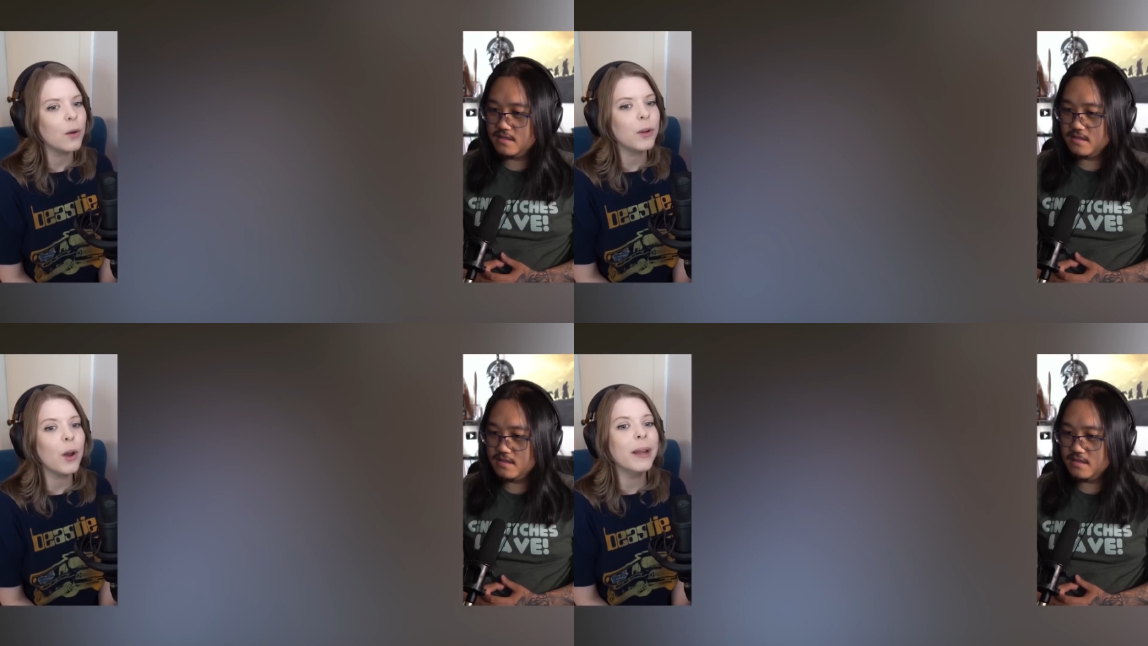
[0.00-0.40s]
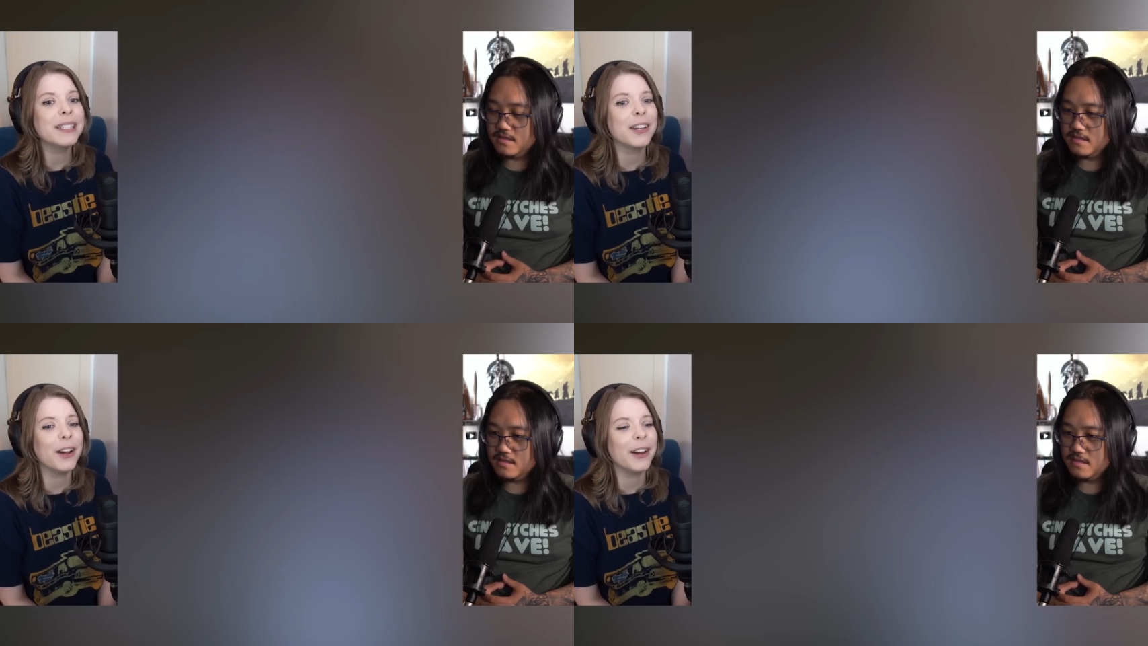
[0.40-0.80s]
Speaker 1: oh no,
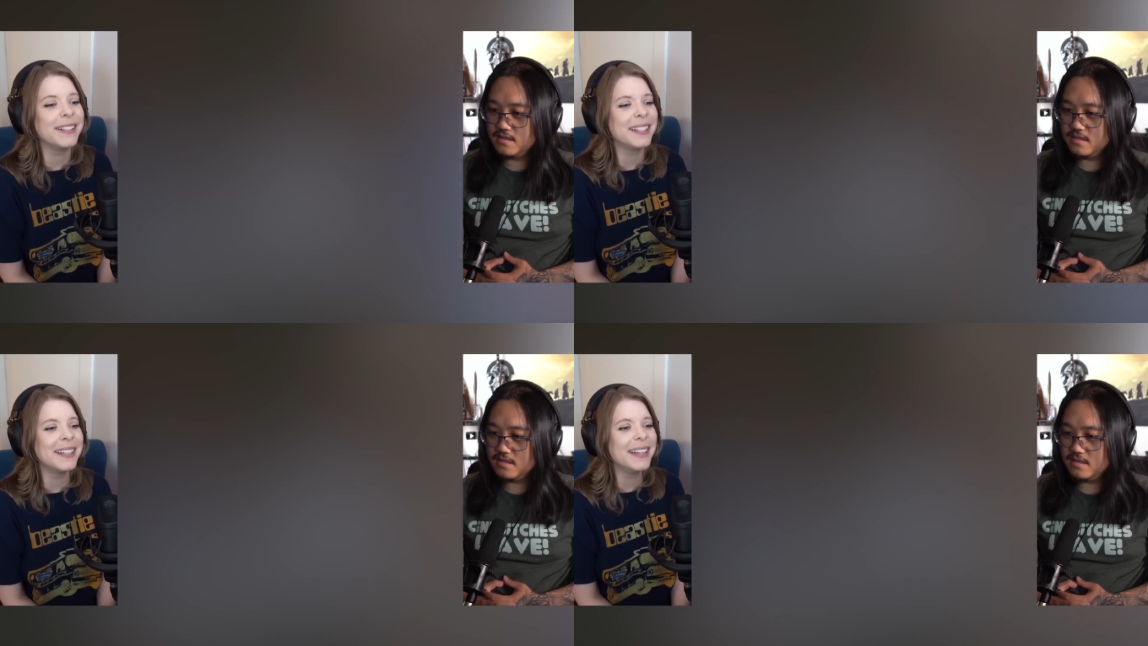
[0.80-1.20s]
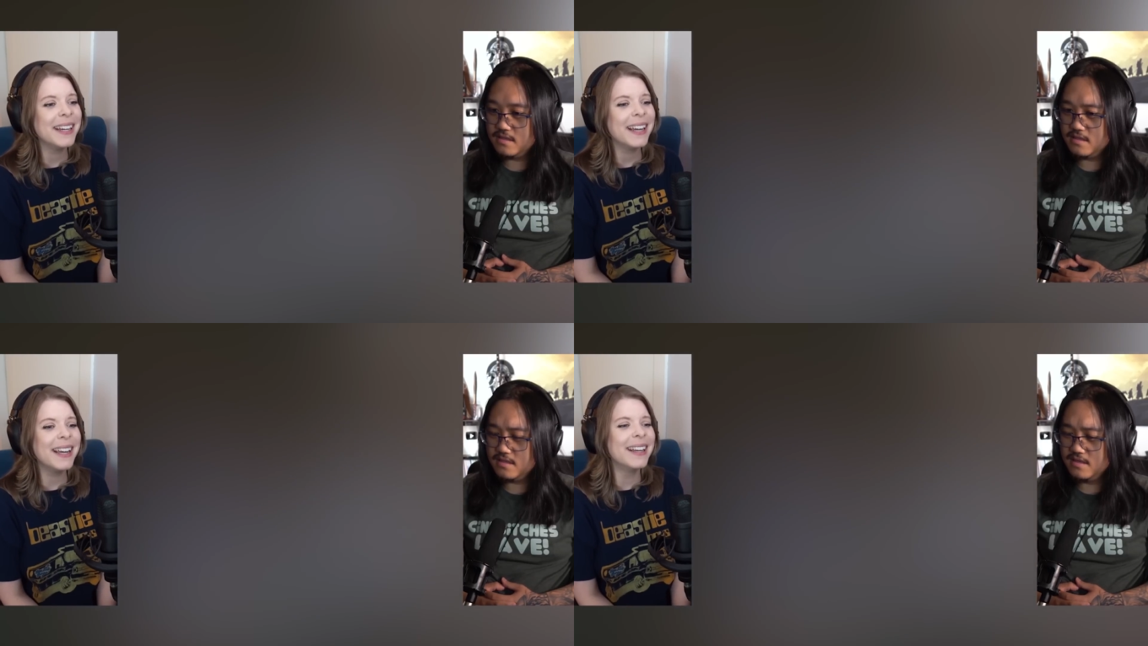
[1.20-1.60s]
his cart!
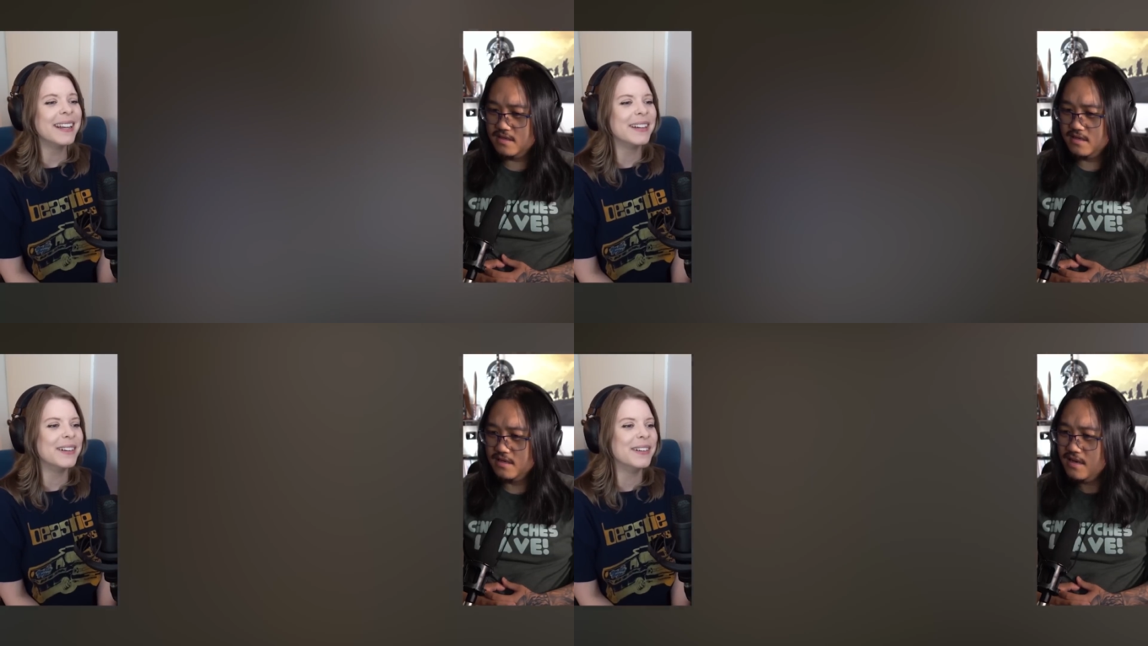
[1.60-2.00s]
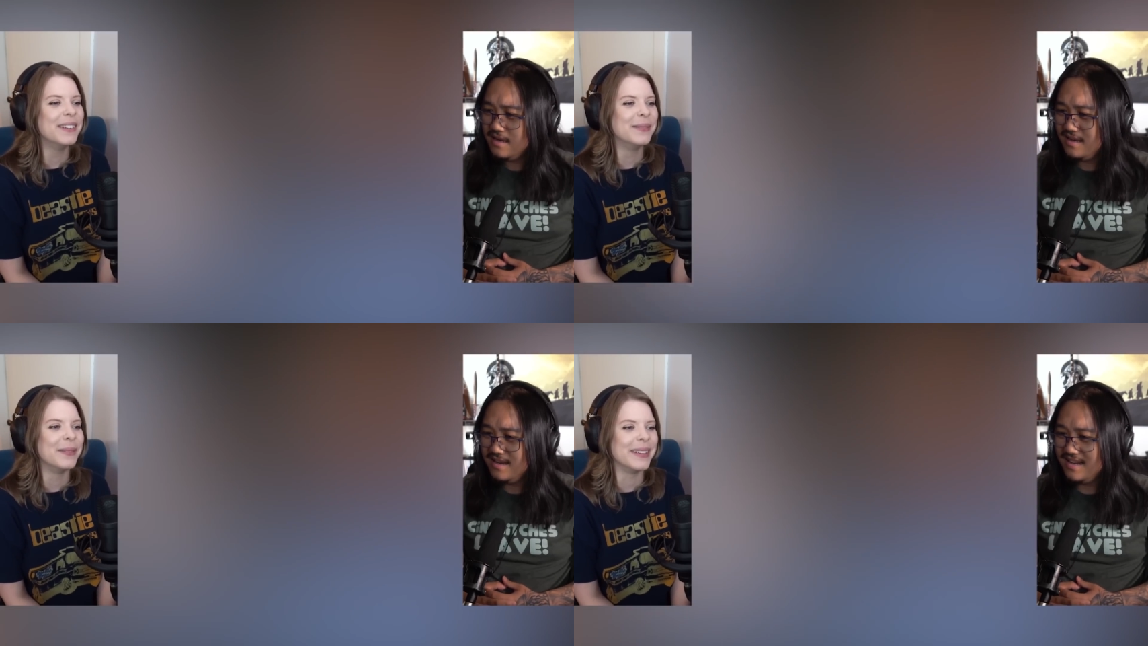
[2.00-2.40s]
oh
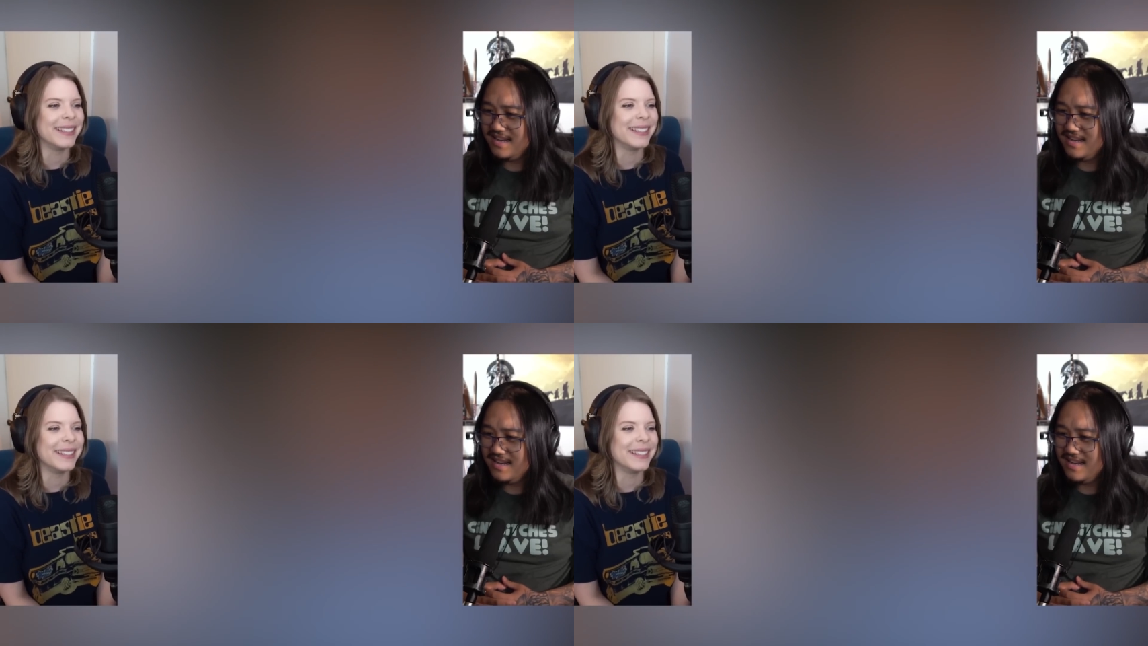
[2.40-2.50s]
my